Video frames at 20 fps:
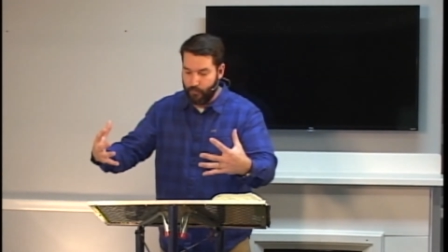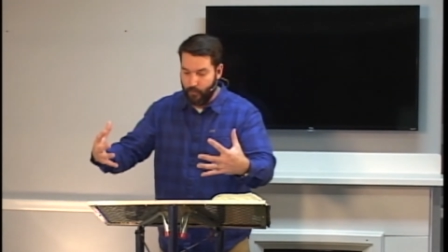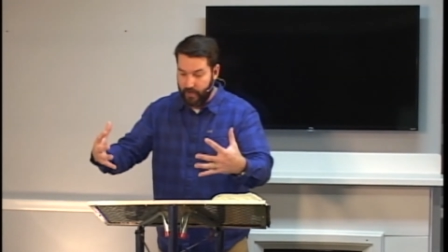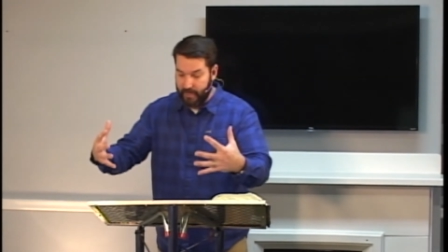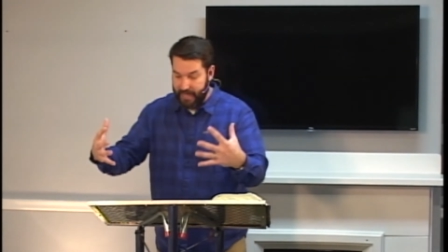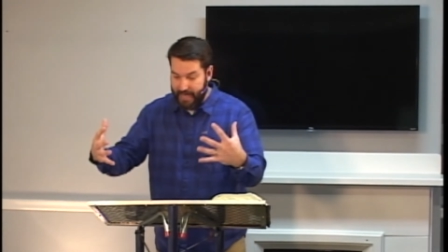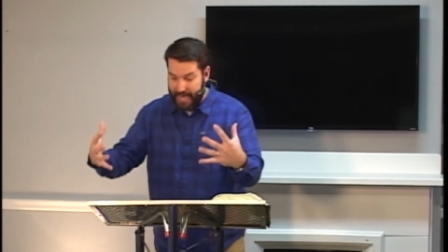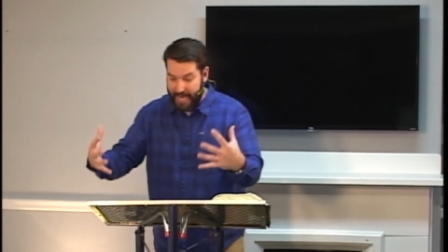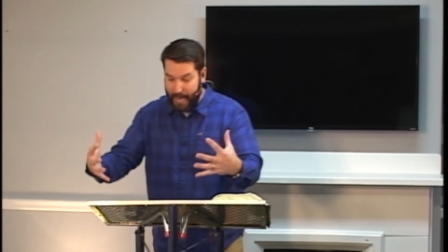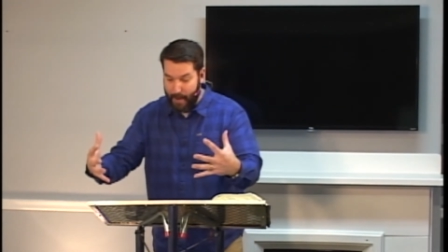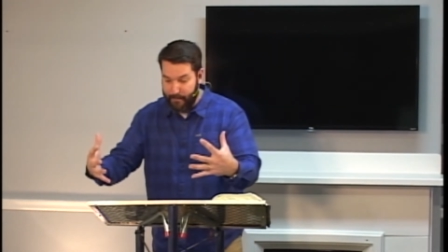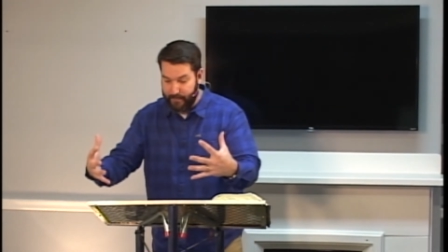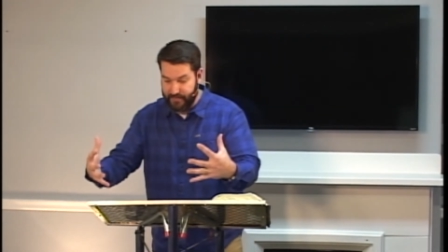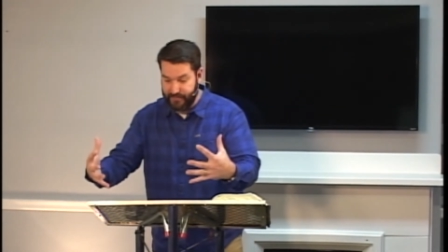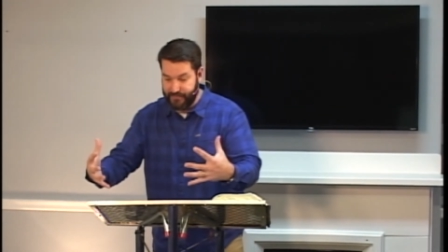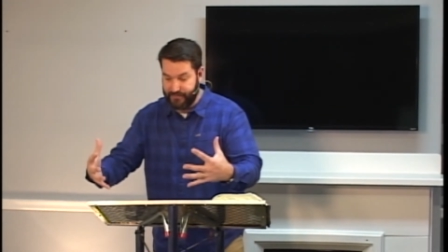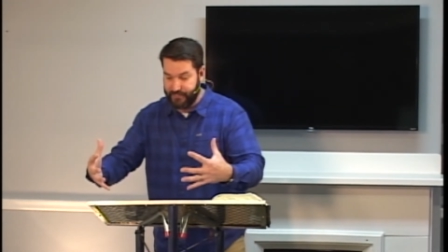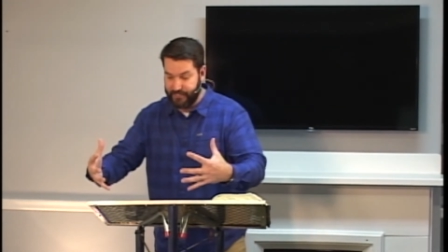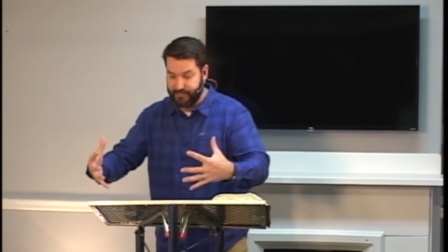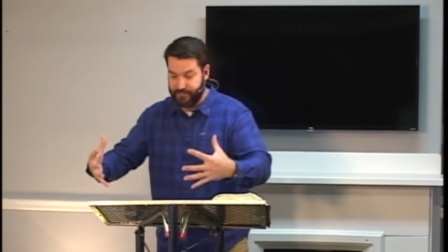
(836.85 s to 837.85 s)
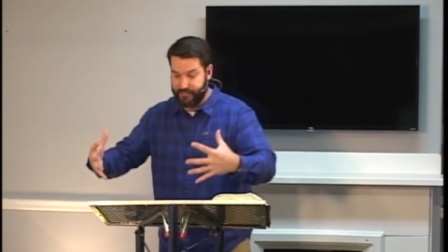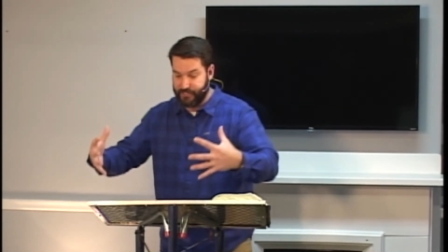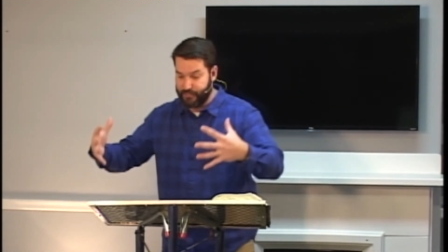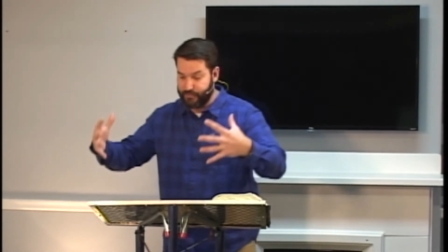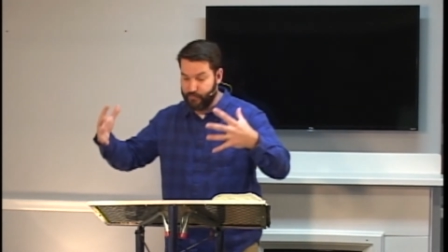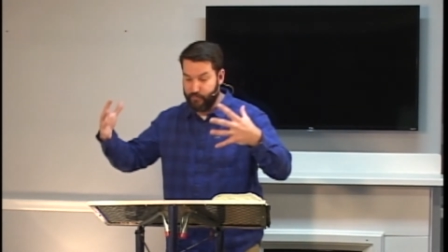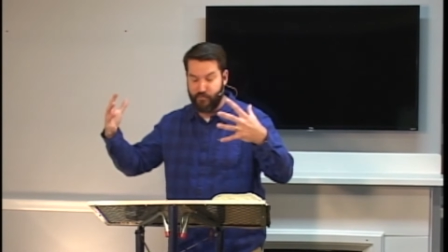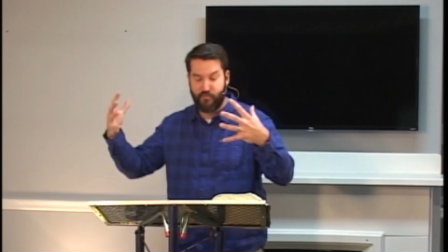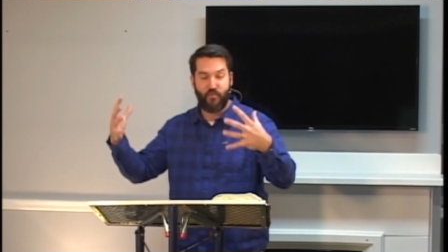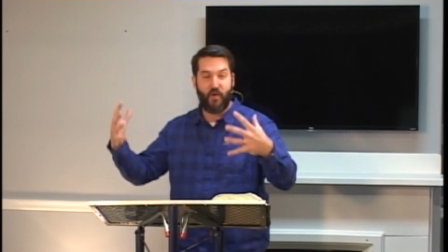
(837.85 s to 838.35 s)
what happens is
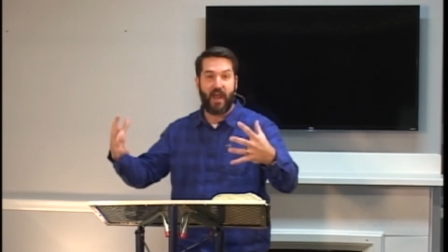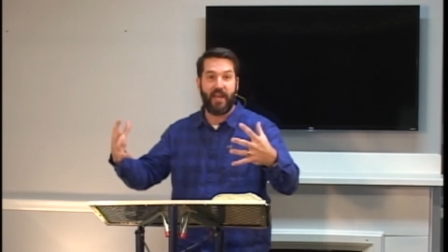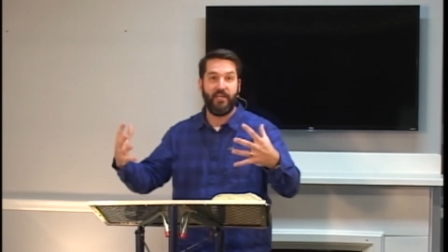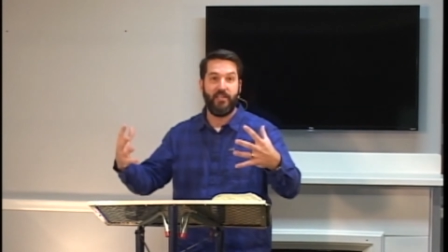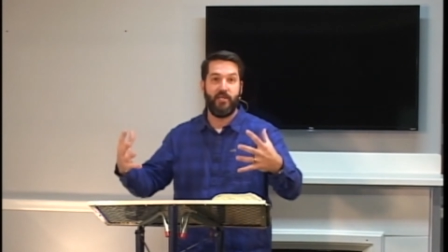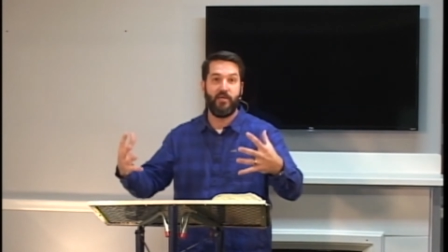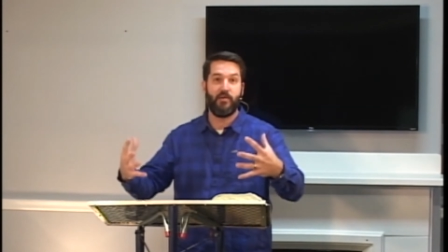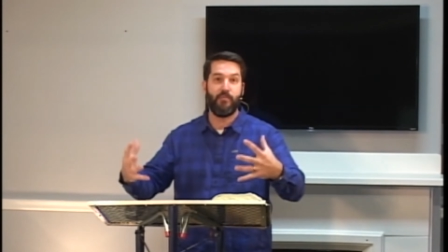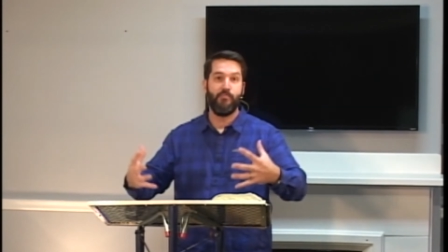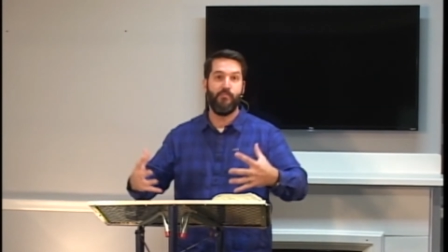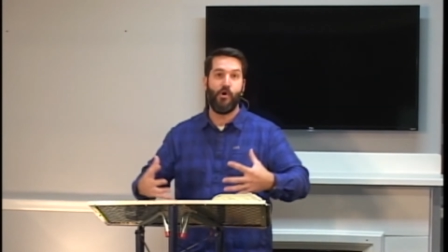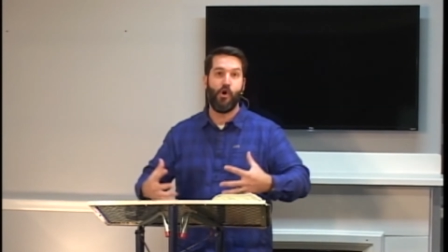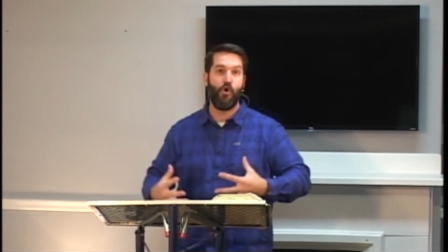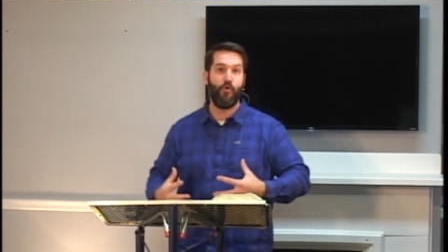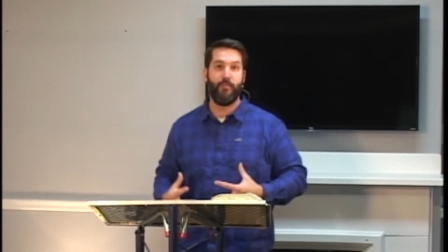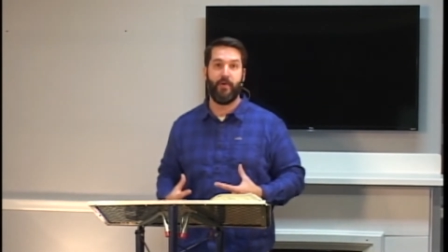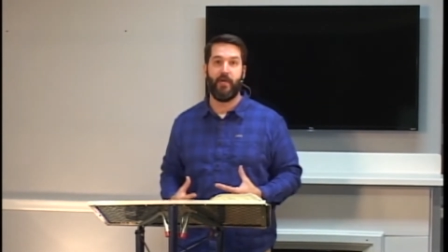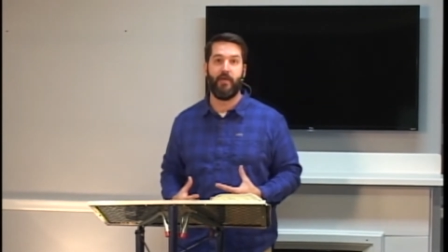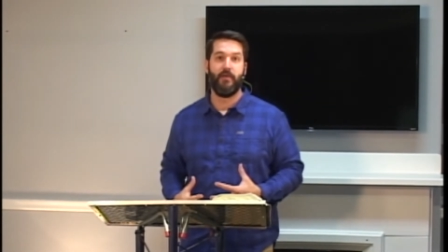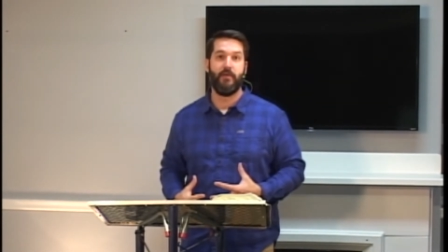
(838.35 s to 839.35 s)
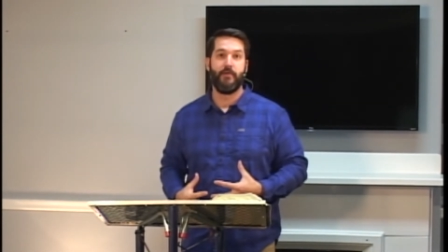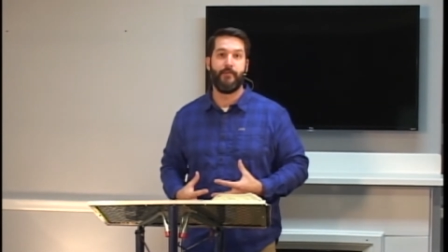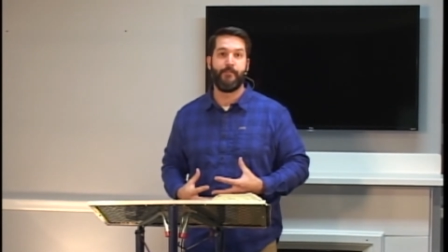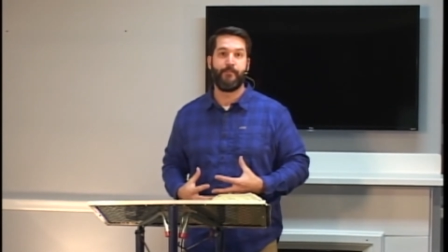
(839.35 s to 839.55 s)
this frightening moment